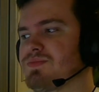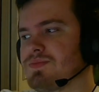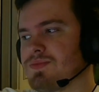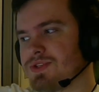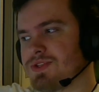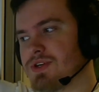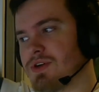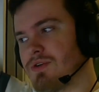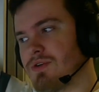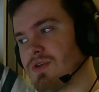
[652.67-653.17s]

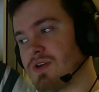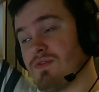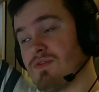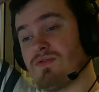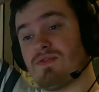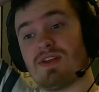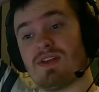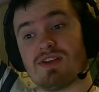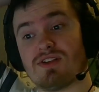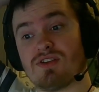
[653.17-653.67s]
So if
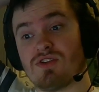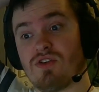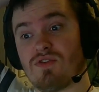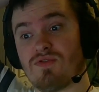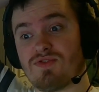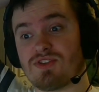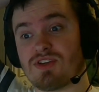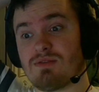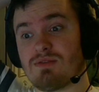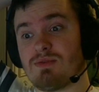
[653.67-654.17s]
Lindelof
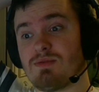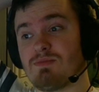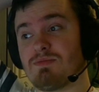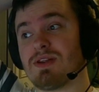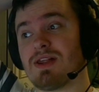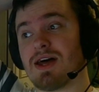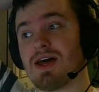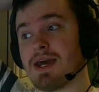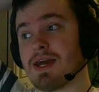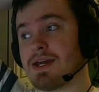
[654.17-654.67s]
is going to be
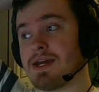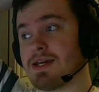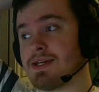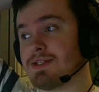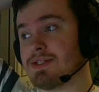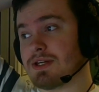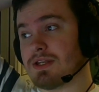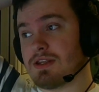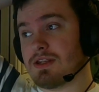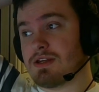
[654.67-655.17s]
playing, he's
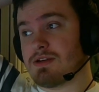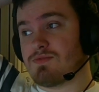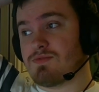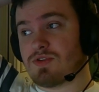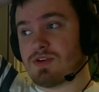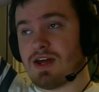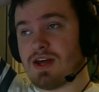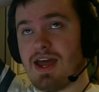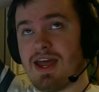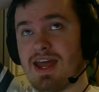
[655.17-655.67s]
going to need
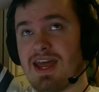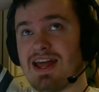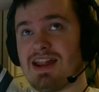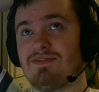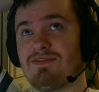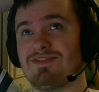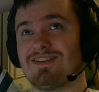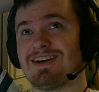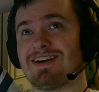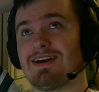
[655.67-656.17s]
one hell
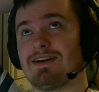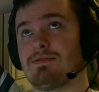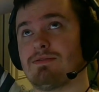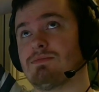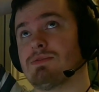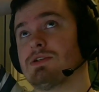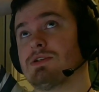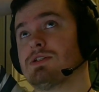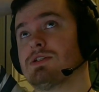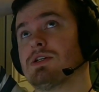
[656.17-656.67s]
of a game,
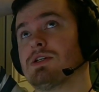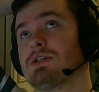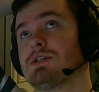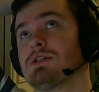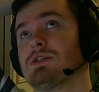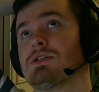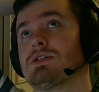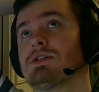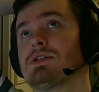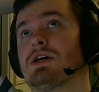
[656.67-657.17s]

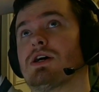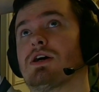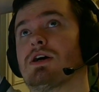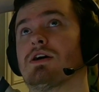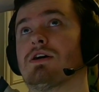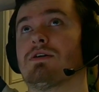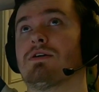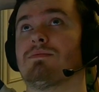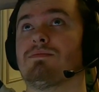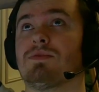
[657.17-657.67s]

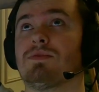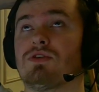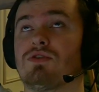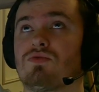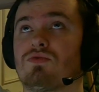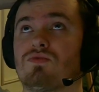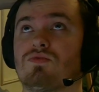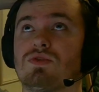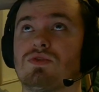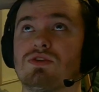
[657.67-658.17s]

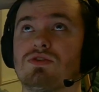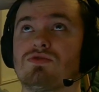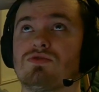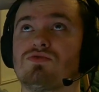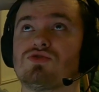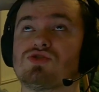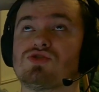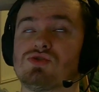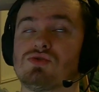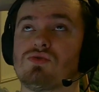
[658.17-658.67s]
along with
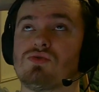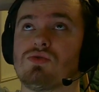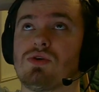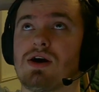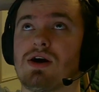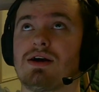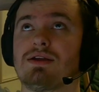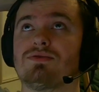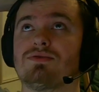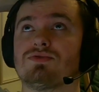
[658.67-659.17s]
Luke Shaw
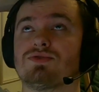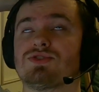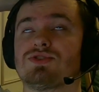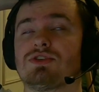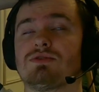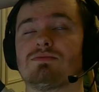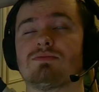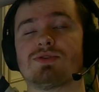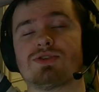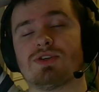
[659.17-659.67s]
and
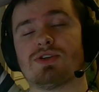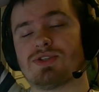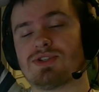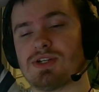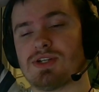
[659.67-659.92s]
also Matthias